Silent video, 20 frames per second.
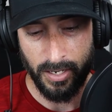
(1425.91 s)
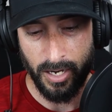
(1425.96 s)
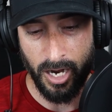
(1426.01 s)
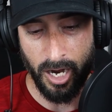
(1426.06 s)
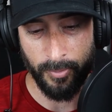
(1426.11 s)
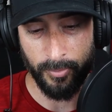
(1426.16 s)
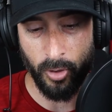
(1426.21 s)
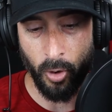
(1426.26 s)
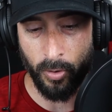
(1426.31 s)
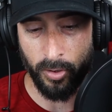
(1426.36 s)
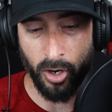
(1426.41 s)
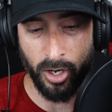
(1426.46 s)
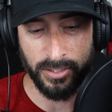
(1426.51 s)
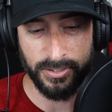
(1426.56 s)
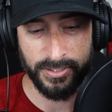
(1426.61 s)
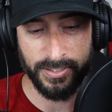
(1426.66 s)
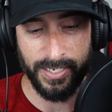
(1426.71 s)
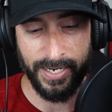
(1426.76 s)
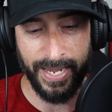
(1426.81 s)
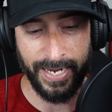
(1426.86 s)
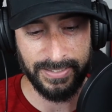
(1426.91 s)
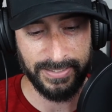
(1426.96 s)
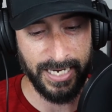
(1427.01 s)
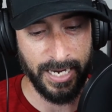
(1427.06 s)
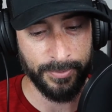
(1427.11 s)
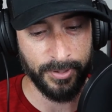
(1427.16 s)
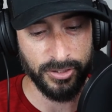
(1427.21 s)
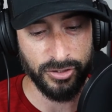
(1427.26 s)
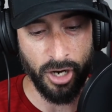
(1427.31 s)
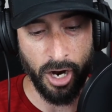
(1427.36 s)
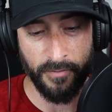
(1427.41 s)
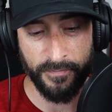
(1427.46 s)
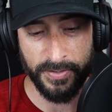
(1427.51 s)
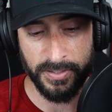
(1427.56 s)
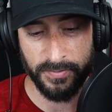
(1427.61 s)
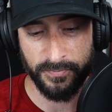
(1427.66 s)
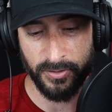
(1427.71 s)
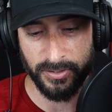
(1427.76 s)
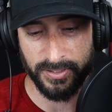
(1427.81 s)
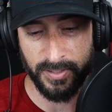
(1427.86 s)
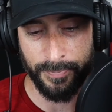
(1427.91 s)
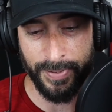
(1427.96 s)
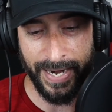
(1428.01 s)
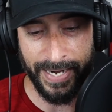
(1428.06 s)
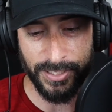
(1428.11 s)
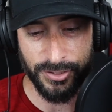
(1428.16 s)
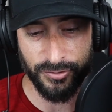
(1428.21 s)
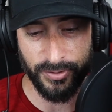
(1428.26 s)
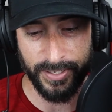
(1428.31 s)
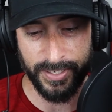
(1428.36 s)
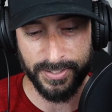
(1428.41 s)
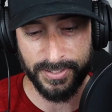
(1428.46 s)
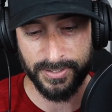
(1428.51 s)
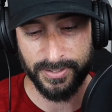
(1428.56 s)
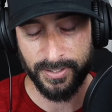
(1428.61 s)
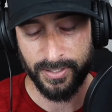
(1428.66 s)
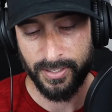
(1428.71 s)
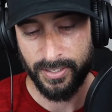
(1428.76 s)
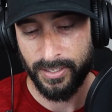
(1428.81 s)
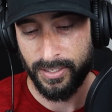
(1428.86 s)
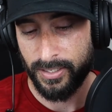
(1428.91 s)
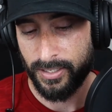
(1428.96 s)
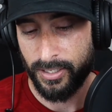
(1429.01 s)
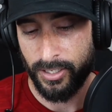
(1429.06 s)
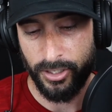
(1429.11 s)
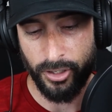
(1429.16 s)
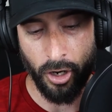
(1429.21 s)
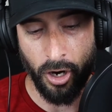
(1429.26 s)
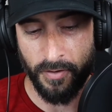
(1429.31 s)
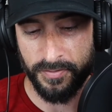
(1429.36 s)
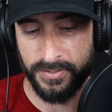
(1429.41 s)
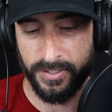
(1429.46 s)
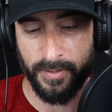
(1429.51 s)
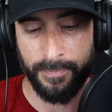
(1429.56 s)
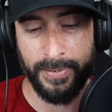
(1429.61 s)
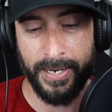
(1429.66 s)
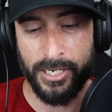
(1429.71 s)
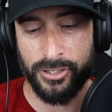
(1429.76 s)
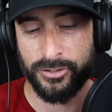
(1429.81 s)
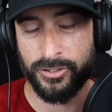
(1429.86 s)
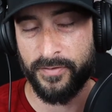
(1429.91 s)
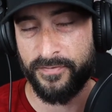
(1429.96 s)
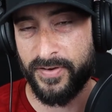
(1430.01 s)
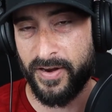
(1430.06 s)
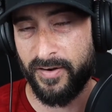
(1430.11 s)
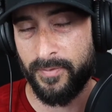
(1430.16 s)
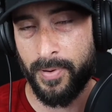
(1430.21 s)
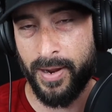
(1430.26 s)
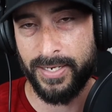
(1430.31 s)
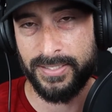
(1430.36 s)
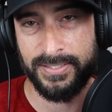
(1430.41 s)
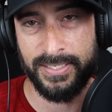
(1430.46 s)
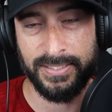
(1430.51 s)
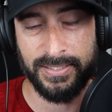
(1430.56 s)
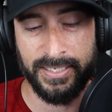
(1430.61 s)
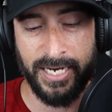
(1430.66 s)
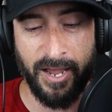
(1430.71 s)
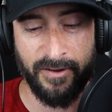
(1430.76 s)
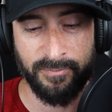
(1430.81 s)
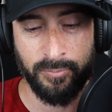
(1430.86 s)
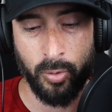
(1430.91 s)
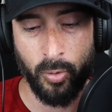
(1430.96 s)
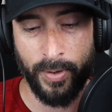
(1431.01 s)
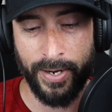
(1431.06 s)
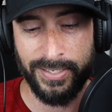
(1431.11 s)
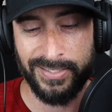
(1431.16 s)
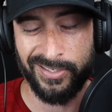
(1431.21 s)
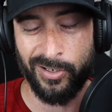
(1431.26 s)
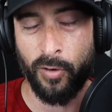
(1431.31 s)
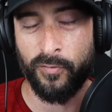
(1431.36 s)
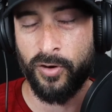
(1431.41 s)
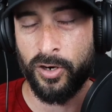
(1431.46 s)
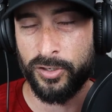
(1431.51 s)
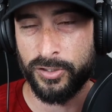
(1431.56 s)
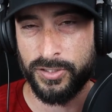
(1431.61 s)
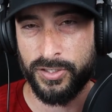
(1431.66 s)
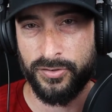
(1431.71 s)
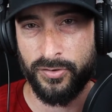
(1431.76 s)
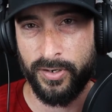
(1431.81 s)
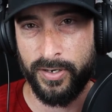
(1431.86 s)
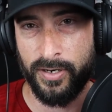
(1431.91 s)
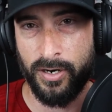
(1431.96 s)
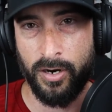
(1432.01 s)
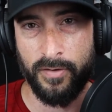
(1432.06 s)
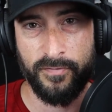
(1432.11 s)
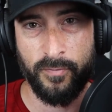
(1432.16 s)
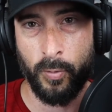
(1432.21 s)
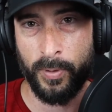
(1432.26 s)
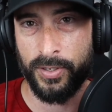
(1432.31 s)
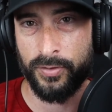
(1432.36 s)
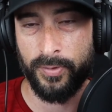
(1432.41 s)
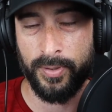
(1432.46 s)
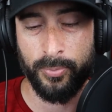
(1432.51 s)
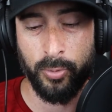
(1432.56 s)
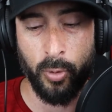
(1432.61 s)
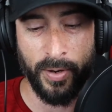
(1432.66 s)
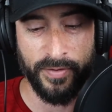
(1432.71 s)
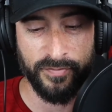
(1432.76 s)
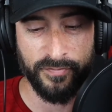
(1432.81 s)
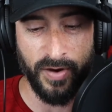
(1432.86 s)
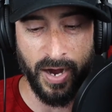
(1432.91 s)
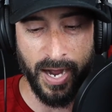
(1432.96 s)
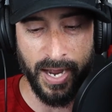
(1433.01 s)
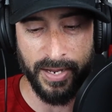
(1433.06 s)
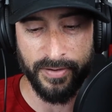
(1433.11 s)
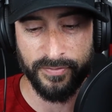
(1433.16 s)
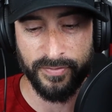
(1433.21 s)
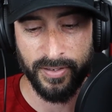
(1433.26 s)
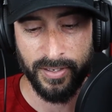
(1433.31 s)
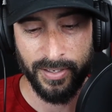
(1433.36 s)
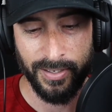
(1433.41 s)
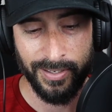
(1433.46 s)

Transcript: Going on to the next game, the Dolphins versus the Patriots. Obviously, the Patriots are favored by 6.5 points. The over-under is 43.5.